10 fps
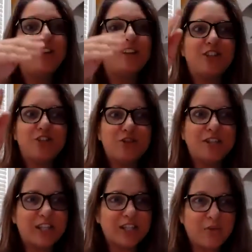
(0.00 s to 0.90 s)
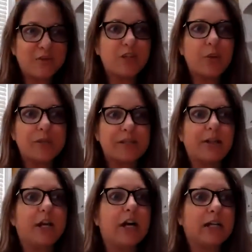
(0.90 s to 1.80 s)
did you see so-and-so was on
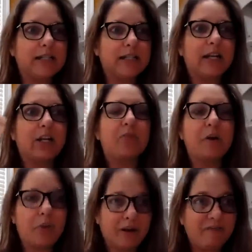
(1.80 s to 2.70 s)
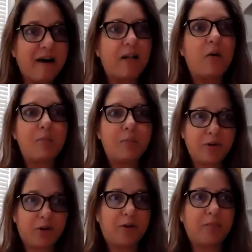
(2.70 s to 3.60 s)
the call tonight? You might want to follow up with
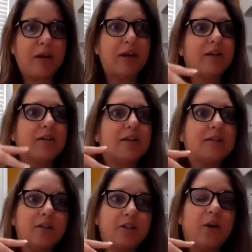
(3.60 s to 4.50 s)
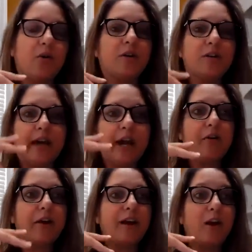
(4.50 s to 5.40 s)
her because, you know, or
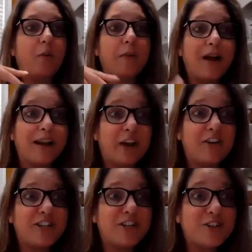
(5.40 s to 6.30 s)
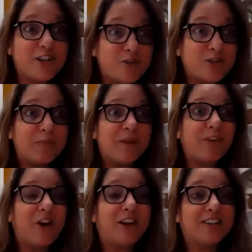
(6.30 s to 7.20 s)
Carrie, oh my God, Carrie, did you see who jumped on the
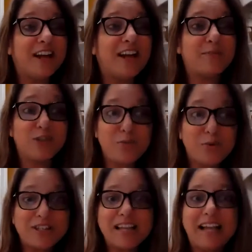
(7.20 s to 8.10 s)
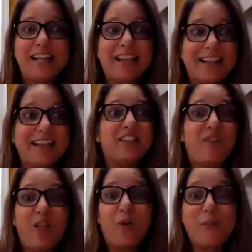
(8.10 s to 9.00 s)
call tonight? I'm super excited. Like, let's
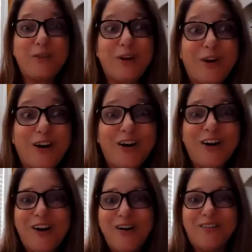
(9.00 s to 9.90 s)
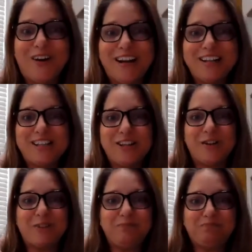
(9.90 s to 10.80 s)
follow up with her, right?
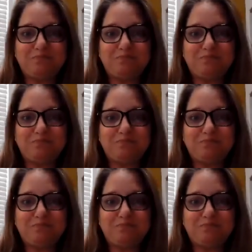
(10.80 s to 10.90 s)
So,